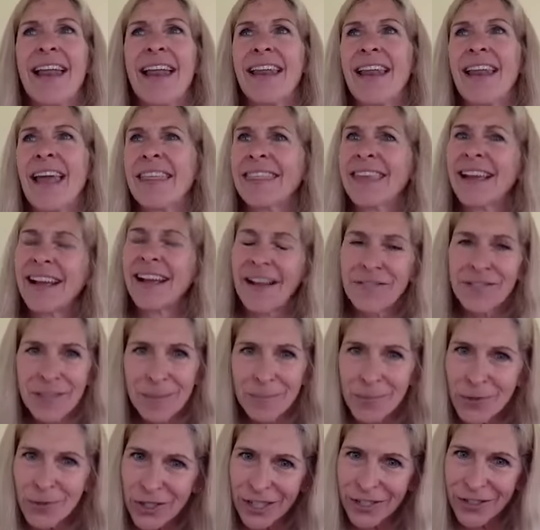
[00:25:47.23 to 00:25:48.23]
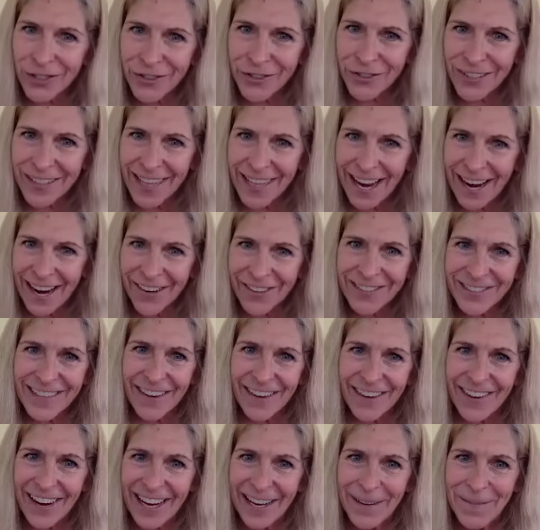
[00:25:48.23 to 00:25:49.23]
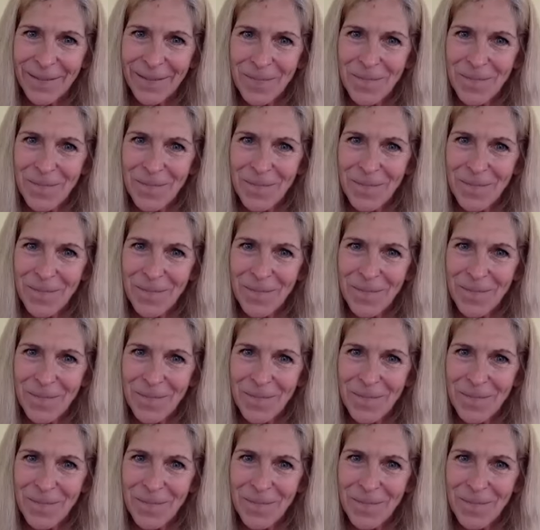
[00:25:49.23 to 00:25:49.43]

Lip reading: I think I have some ginger in there. Is that right?